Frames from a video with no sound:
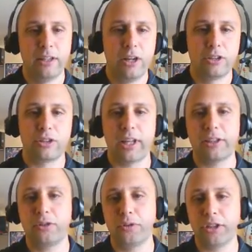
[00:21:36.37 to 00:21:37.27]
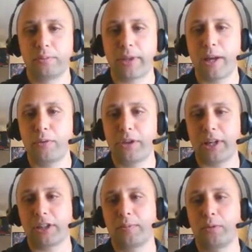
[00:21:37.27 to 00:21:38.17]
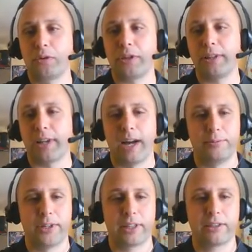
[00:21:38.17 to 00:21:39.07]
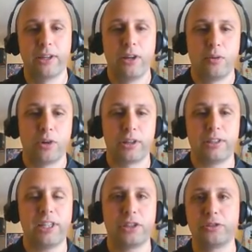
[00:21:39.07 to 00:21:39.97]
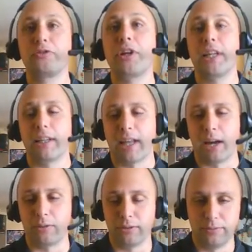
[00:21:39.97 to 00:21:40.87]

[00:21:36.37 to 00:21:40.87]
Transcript: So let students play with and explore these objects while the teacher is reading aloud.